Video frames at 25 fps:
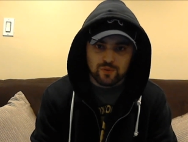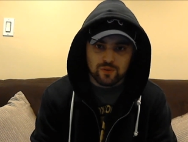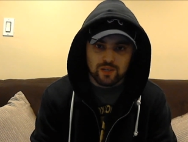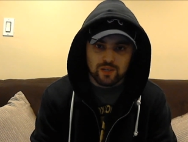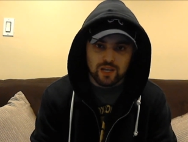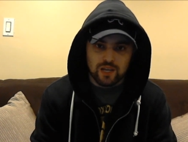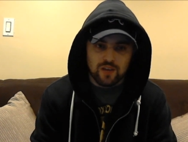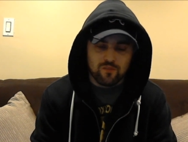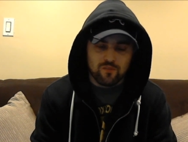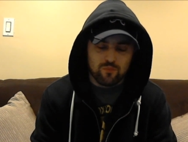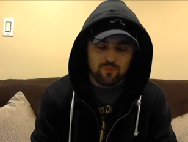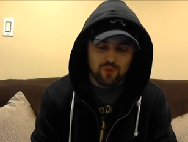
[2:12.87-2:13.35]
They
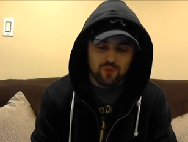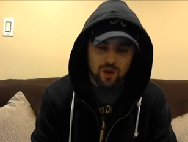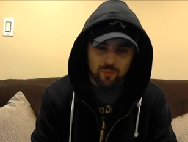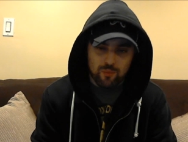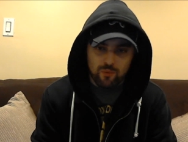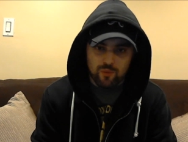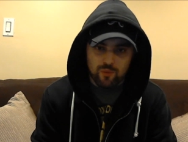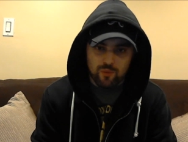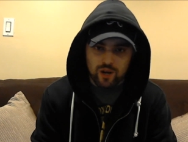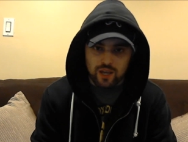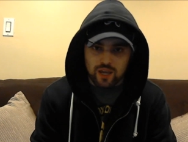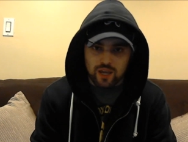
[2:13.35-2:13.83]
gave him
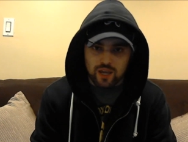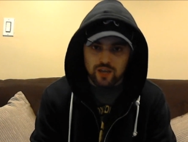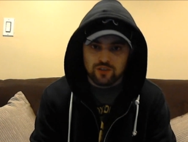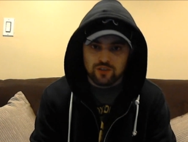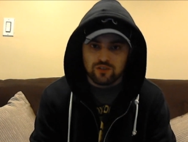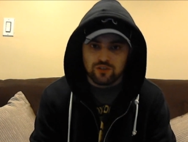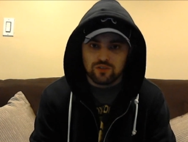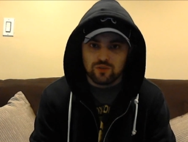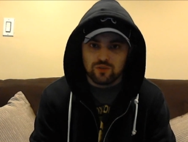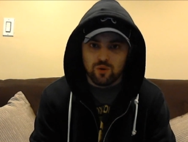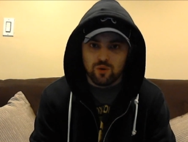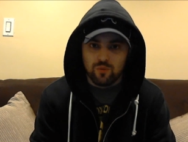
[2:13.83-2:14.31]
proper
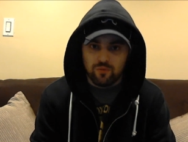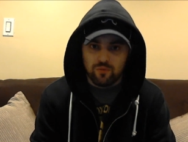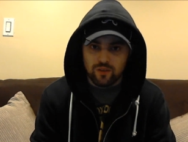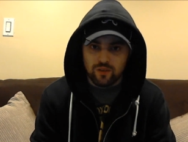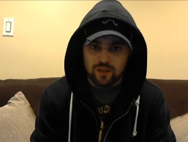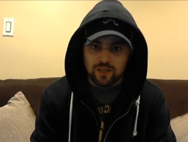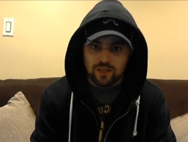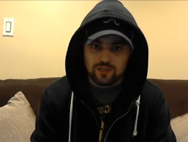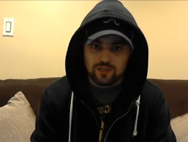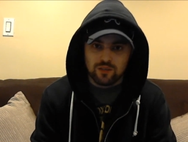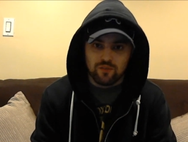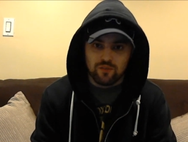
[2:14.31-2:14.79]
medication, so hopefully
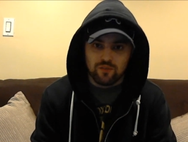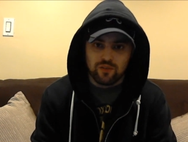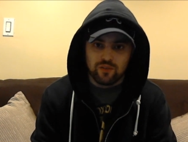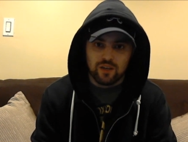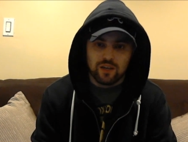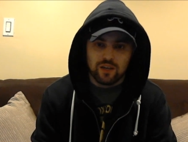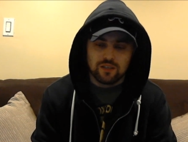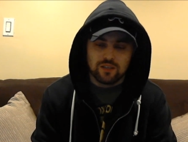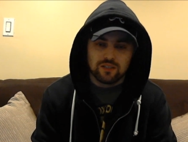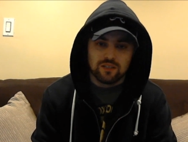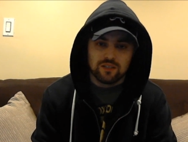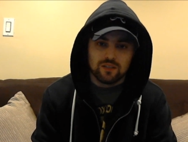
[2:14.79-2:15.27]
that stuff
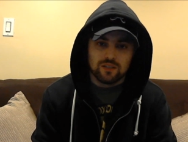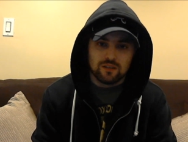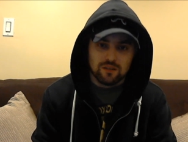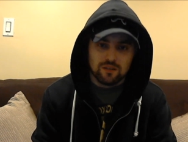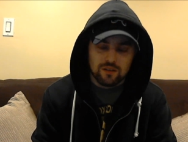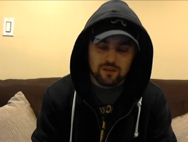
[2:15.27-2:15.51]
kicks in. And,